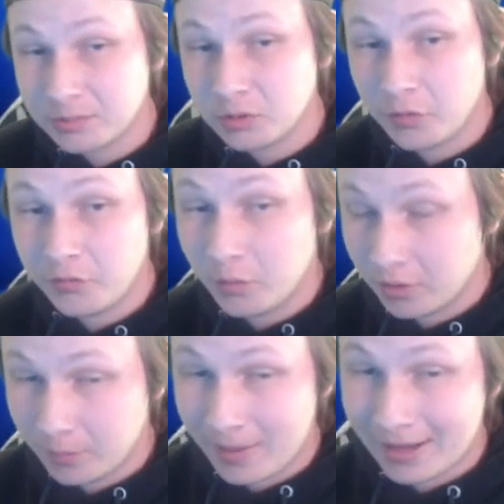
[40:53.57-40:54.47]
So if you want to
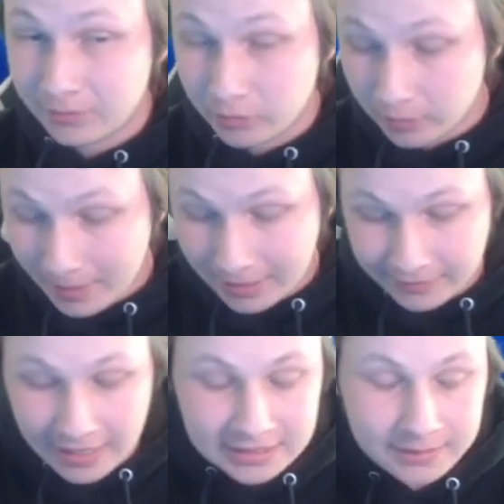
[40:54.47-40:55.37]
go back and look back at
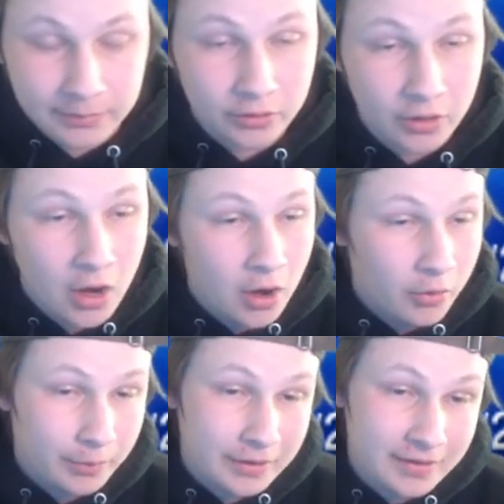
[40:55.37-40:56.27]
that team builder,
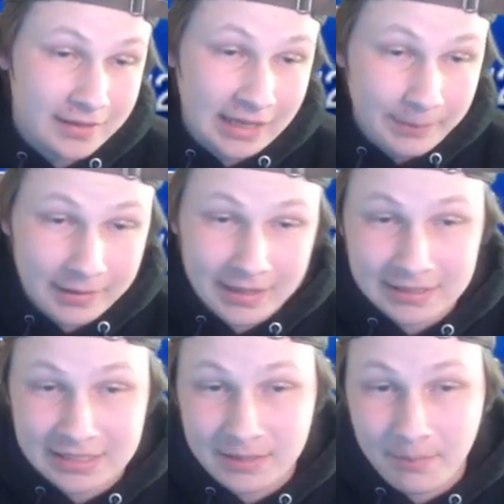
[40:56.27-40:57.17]
we're bringing the same exact
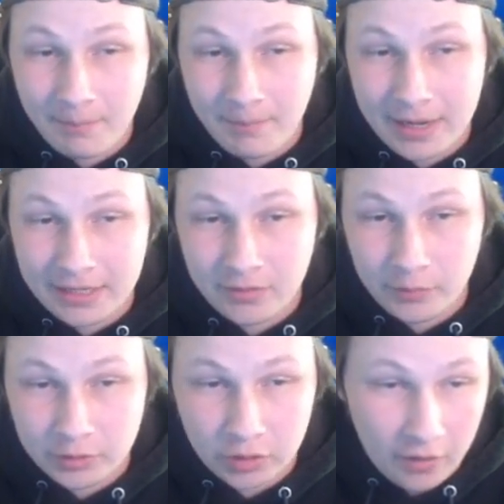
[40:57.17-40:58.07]
team minus we
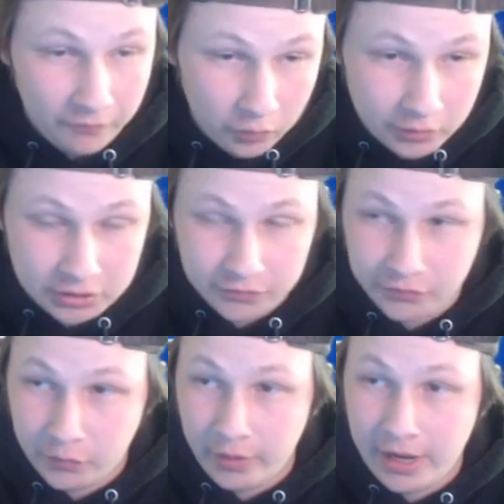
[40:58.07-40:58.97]
took off Florges
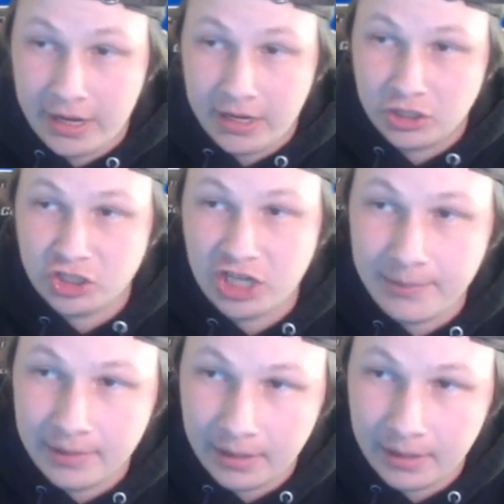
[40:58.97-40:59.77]
for a Shaymin.